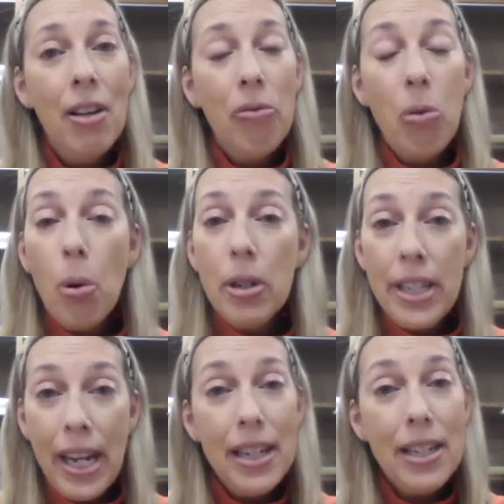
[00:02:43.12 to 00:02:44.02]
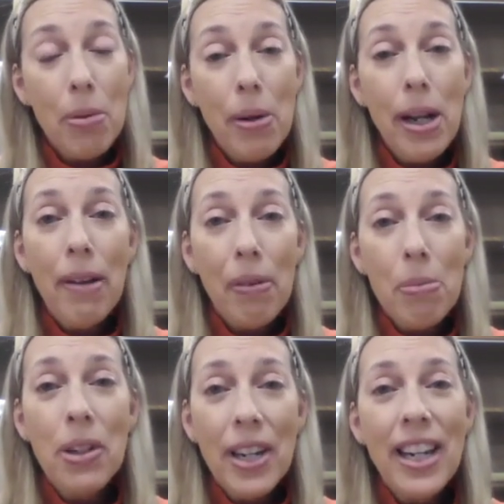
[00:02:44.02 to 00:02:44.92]
4 days away from
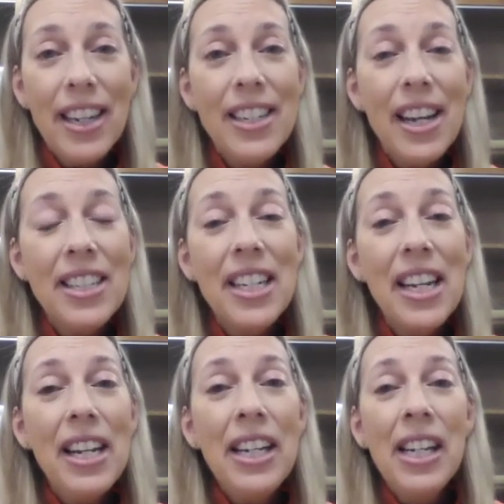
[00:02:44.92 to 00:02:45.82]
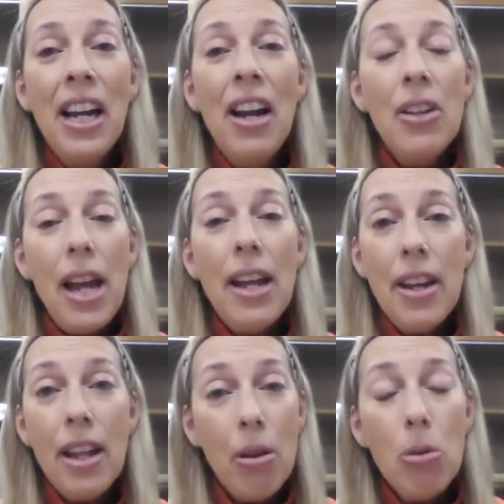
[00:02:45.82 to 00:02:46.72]
turning in a dossier.
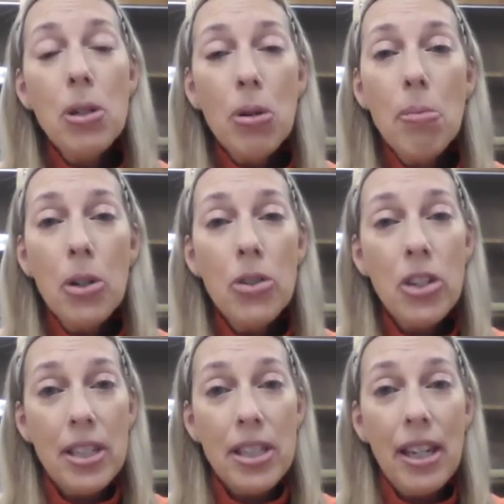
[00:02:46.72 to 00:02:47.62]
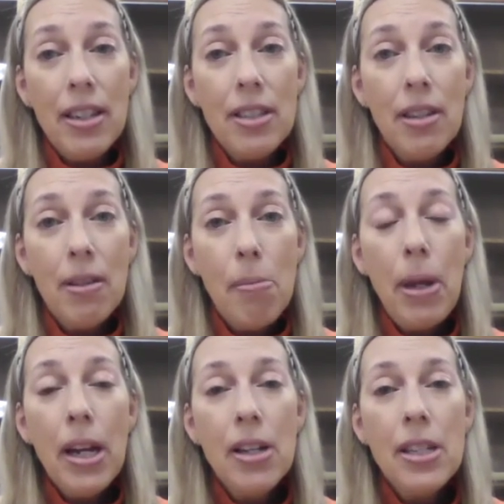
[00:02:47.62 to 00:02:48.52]
And those are emergencies
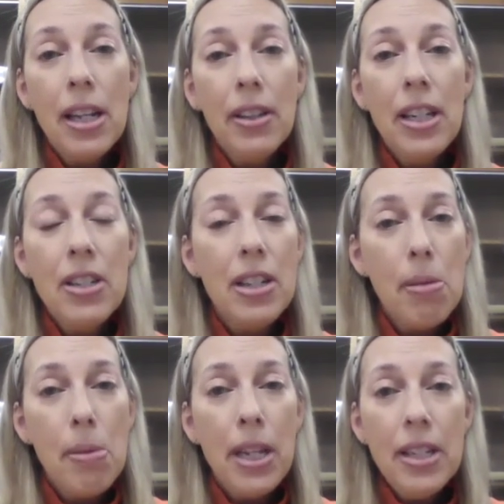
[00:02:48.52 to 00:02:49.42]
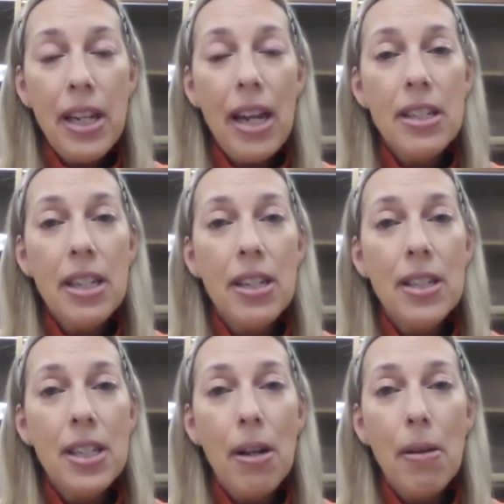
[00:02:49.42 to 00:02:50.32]
because at least in some of these
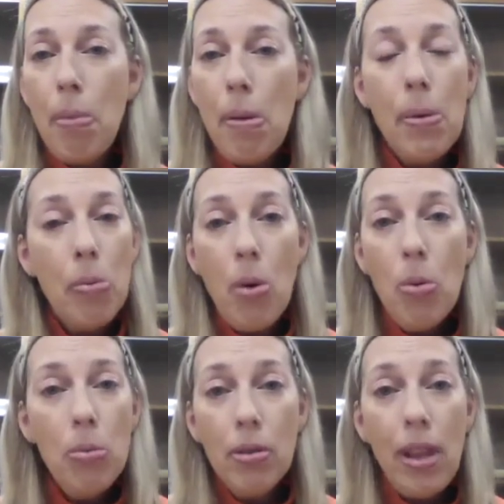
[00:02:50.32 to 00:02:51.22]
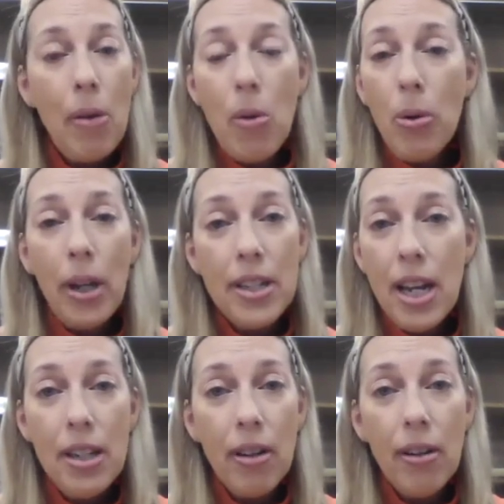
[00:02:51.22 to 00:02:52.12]
cases, people won't get
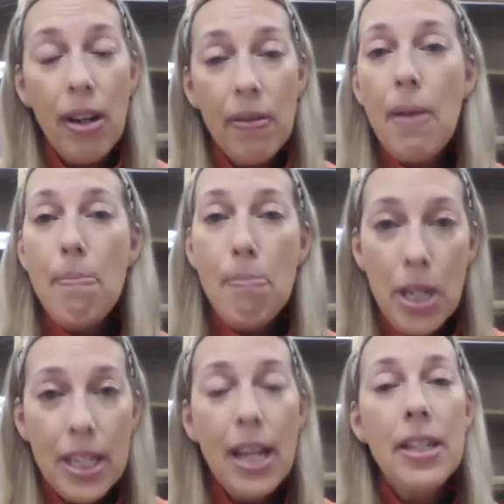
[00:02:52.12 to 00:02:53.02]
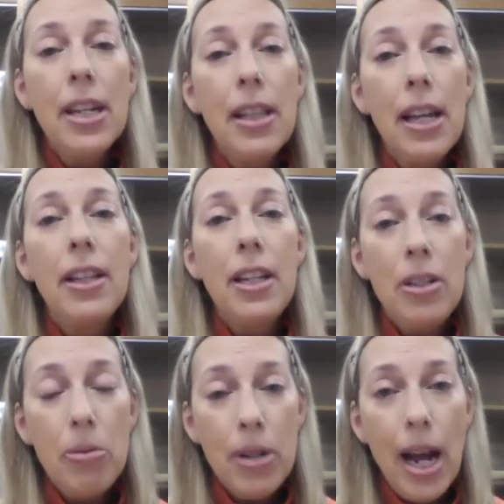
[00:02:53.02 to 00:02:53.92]
tenure. If they miss that deadline, they
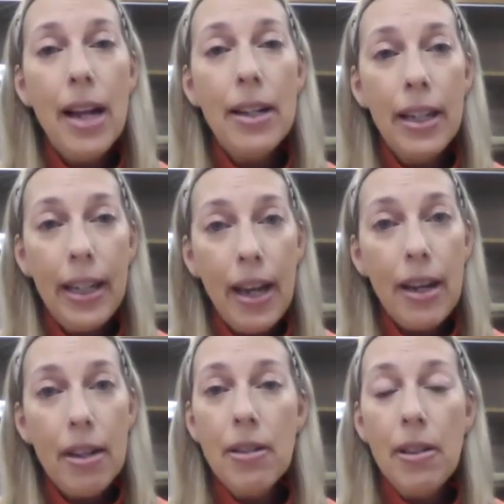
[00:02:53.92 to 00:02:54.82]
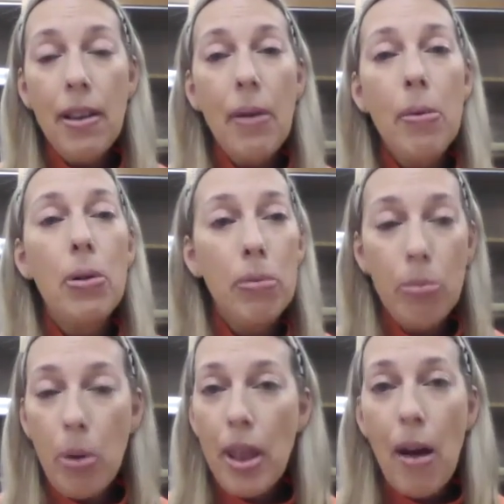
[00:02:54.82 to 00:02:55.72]
do not get it. They will,
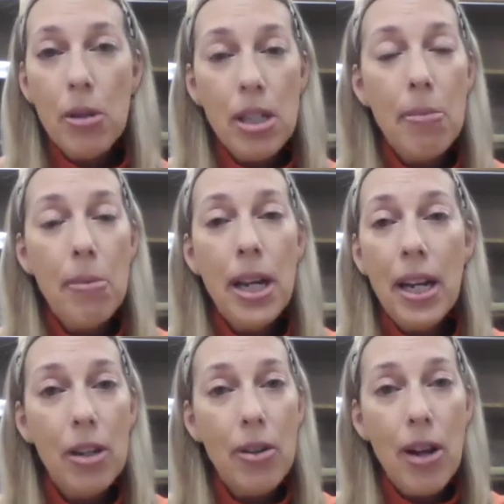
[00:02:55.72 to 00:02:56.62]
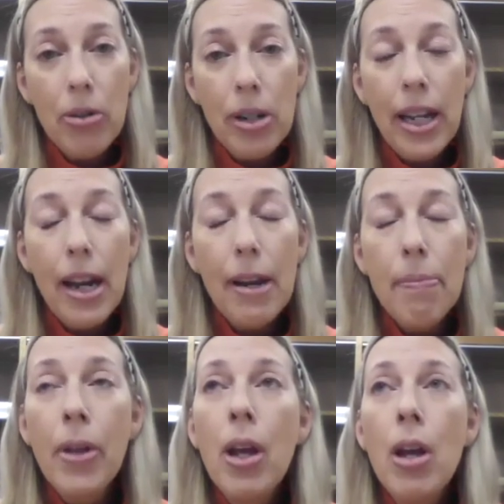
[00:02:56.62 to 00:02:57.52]
without submitting it, you're not going to get
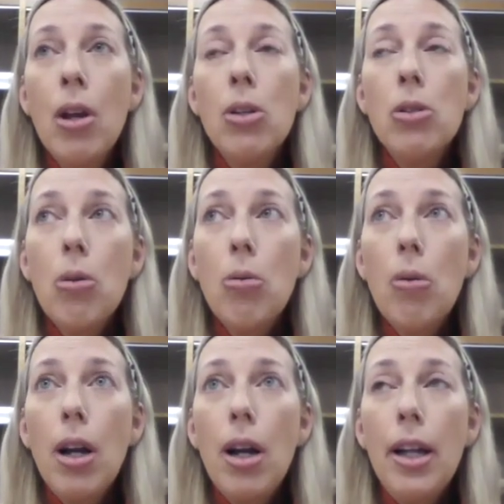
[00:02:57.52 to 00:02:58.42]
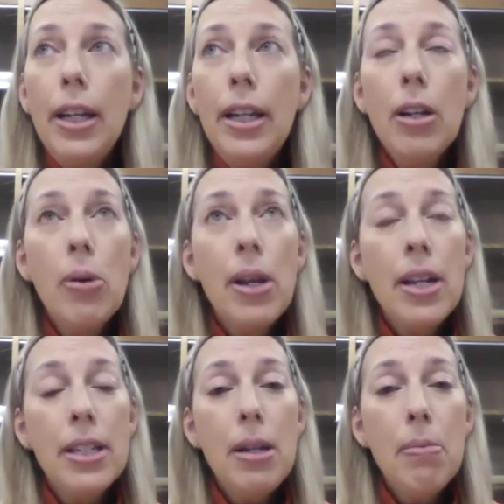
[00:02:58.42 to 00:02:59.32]
it. So, and
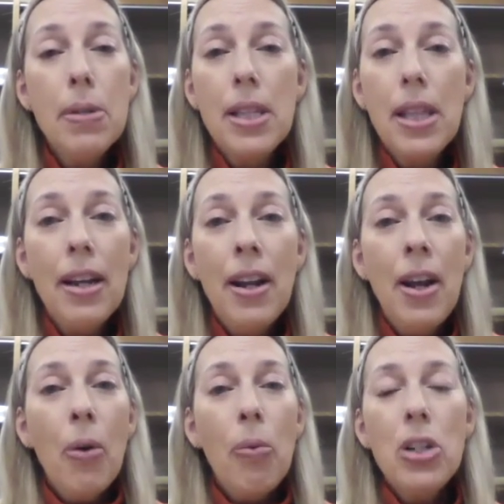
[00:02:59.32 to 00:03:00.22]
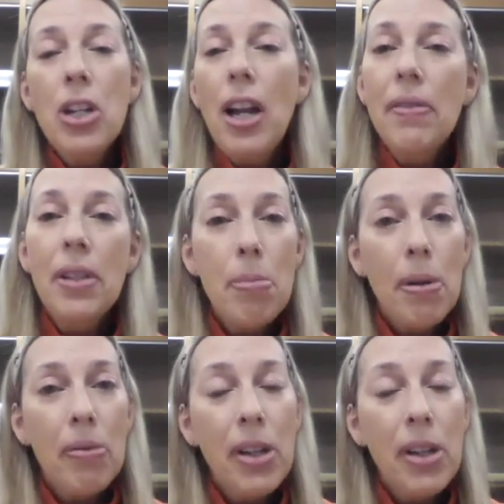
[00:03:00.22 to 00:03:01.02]
it seems that we should have a little bit of